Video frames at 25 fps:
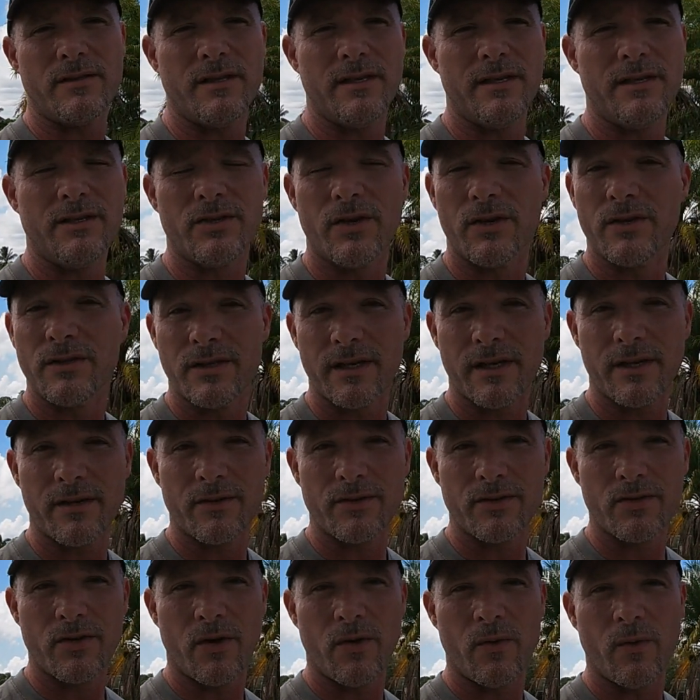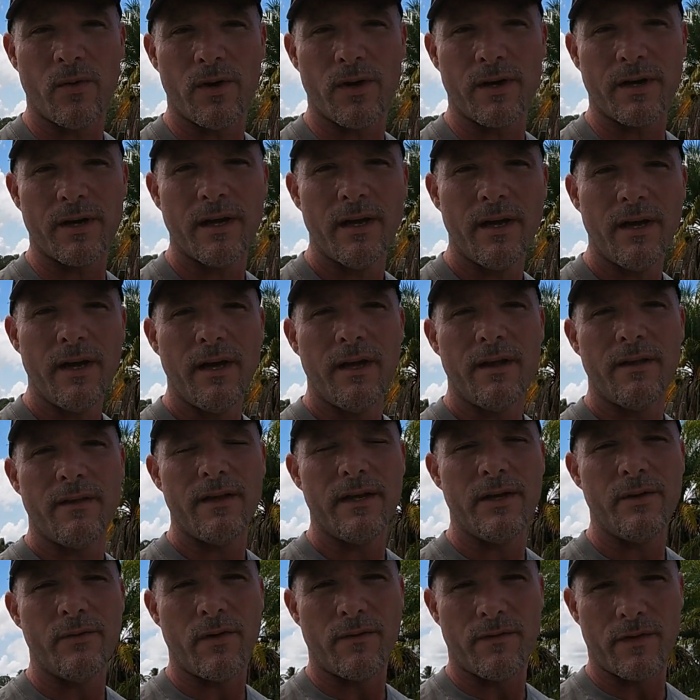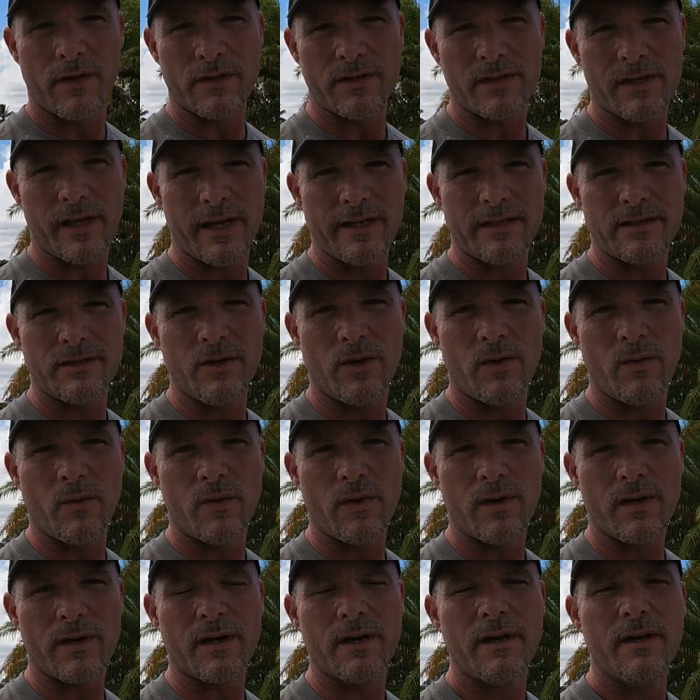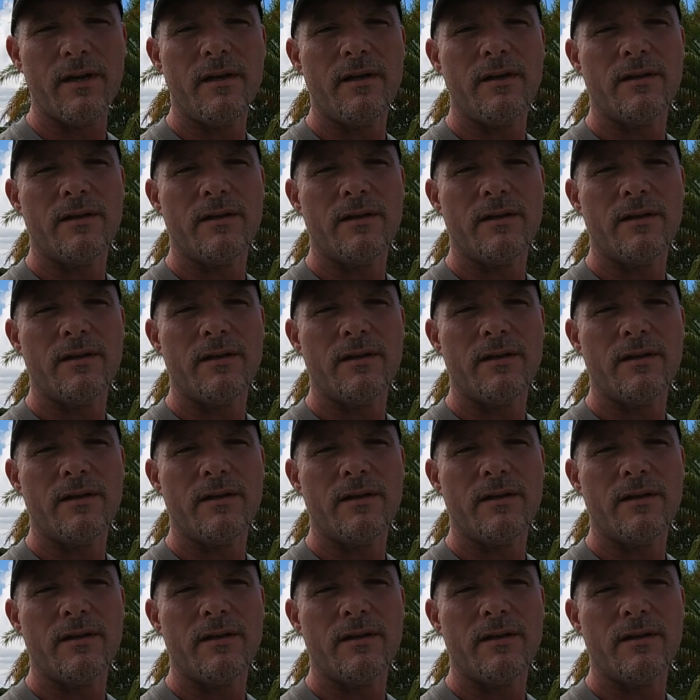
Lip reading: The turn signals don't work, the reverse lights don't work.